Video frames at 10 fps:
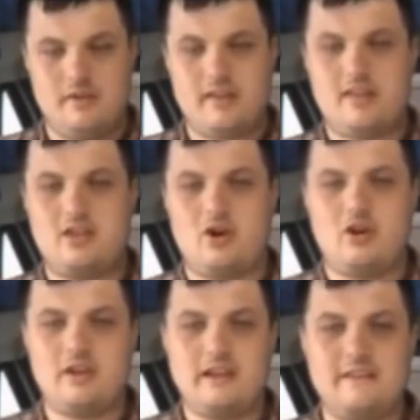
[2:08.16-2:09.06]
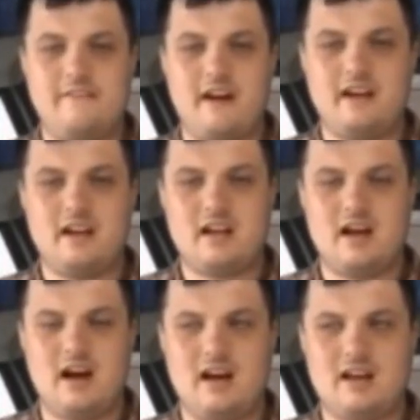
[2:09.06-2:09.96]
The third and final
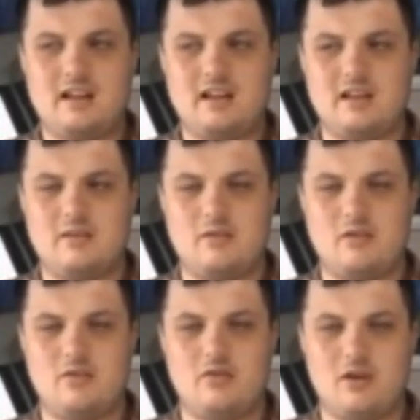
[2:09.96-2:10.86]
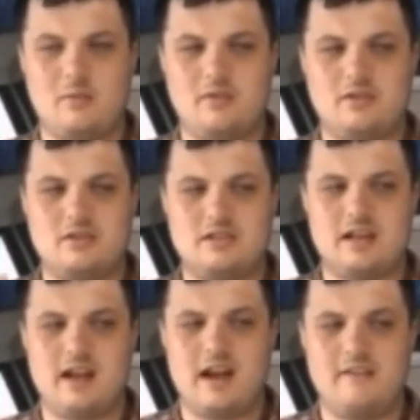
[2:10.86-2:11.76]
character that I'm going to talk about is
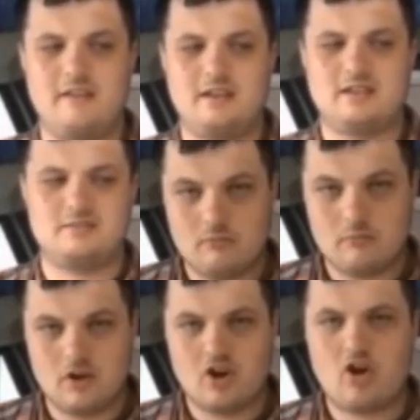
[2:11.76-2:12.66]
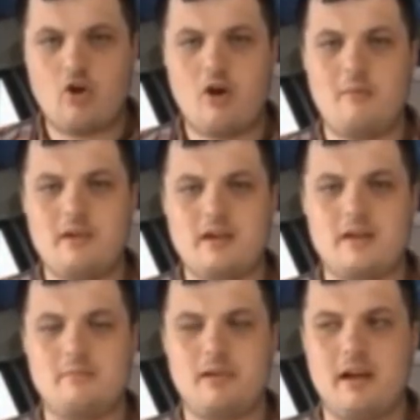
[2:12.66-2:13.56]
Travis
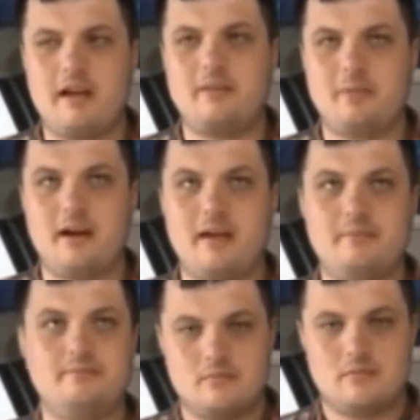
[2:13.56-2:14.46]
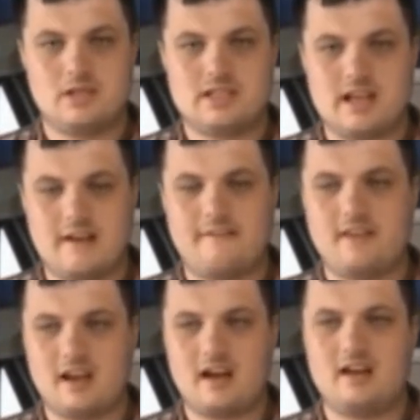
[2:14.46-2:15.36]
Gomicky, played by
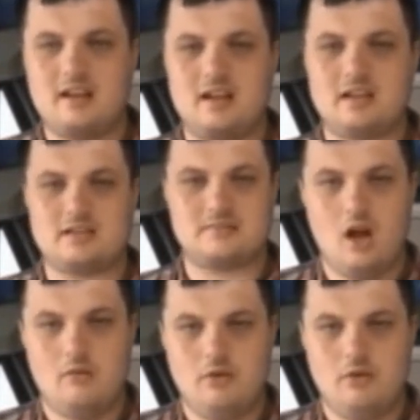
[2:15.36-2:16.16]
Jeff Daniels.